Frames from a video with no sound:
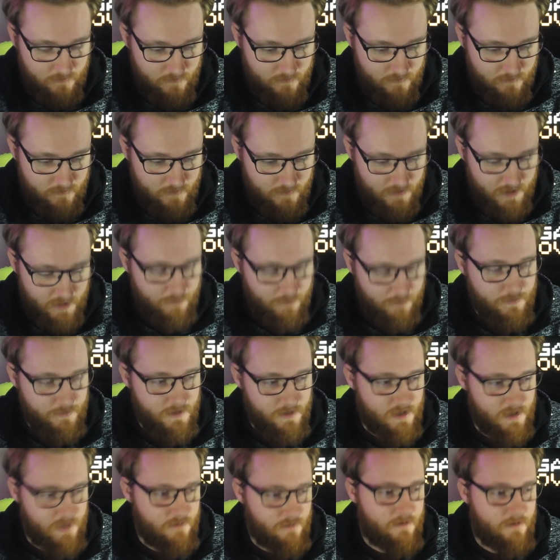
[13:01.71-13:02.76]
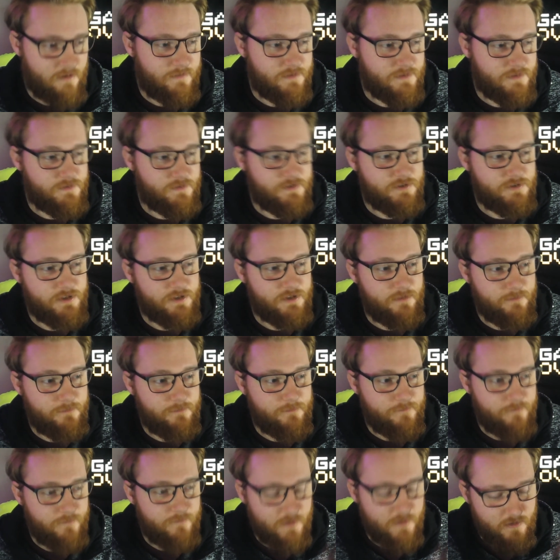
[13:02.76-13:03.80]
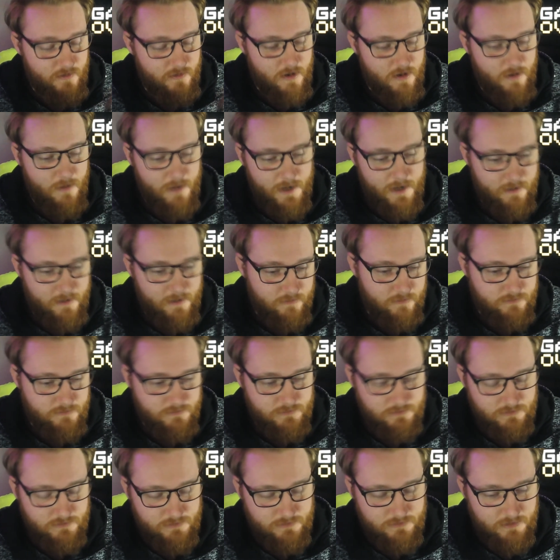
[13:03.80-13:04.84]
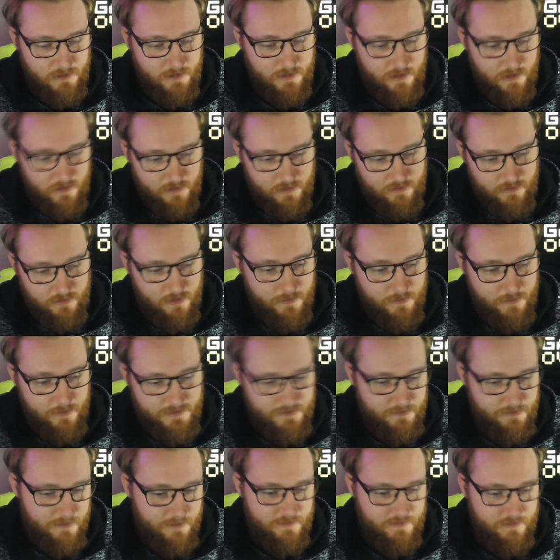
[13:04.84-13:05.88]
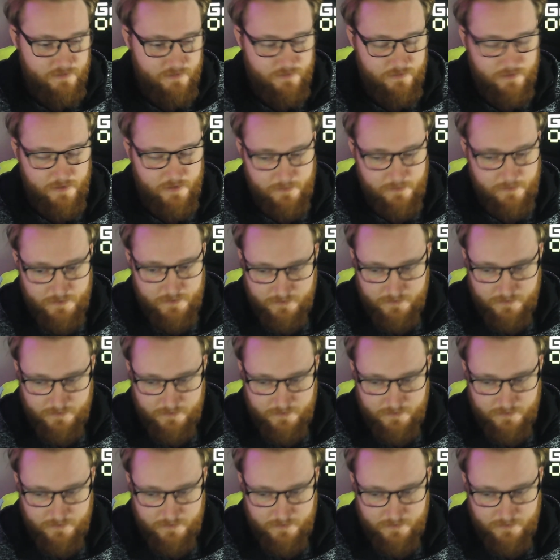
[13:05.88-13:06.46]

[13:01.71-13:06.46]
help you get your average viewership, go out, go into other streamers,